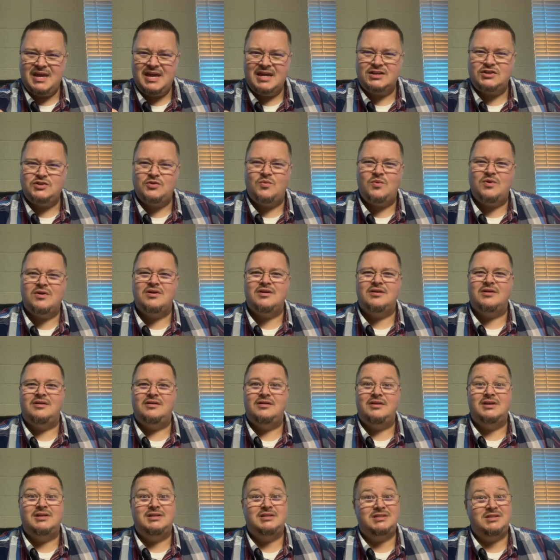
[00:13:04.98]
get to work,
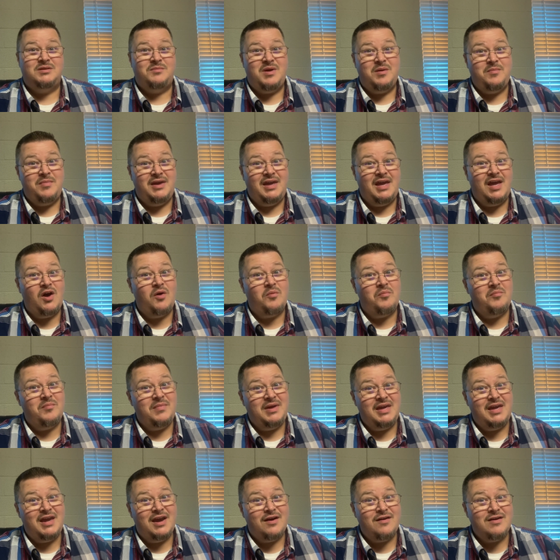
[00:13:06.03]
to maybe help
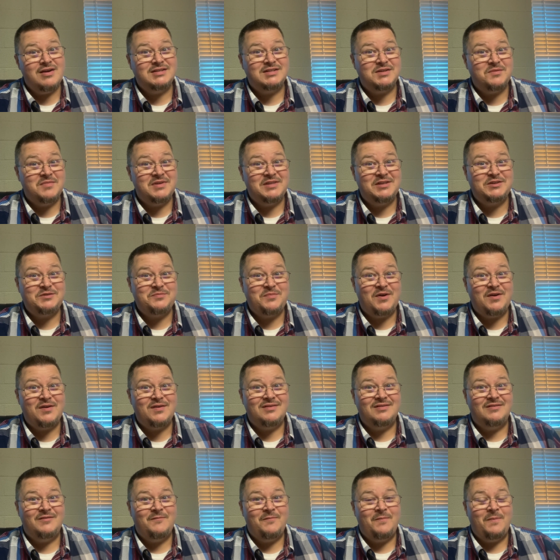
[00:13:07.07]
me carry some of this
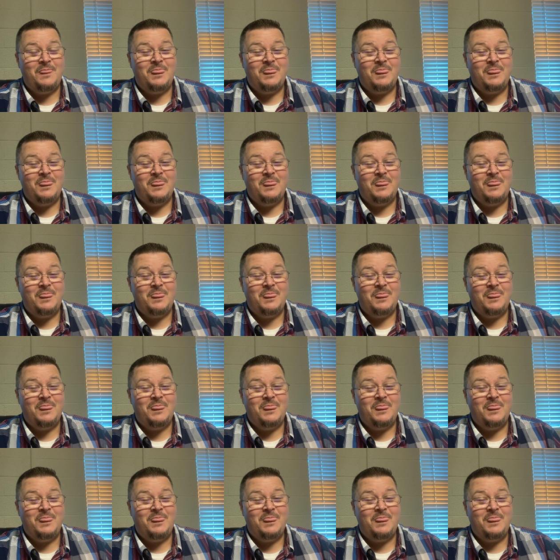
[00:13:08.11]
burden?